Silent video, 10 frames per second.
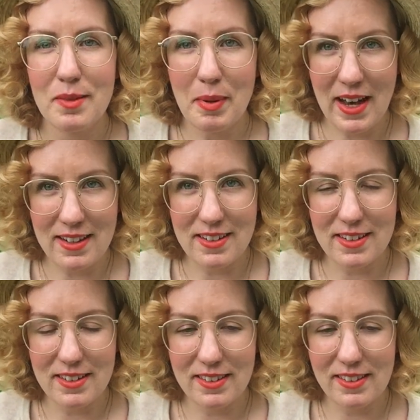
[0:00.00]

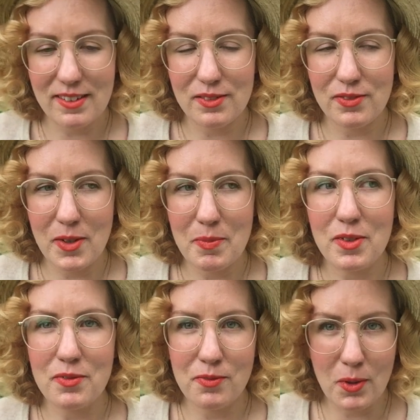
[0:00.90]
patterns from
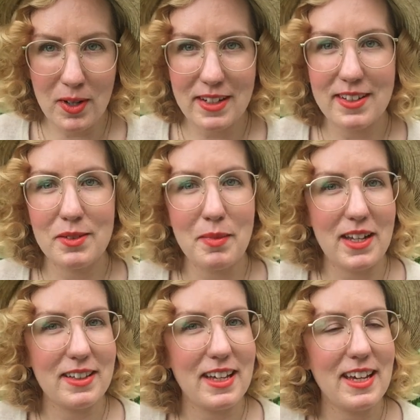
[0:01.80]
the 40s
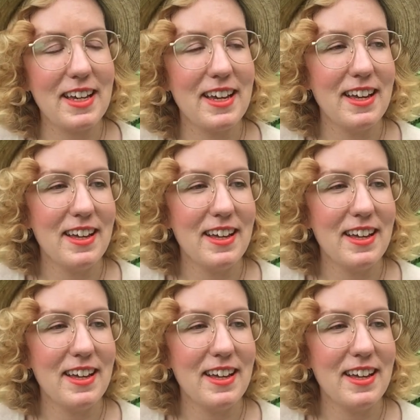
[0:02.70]
mainly.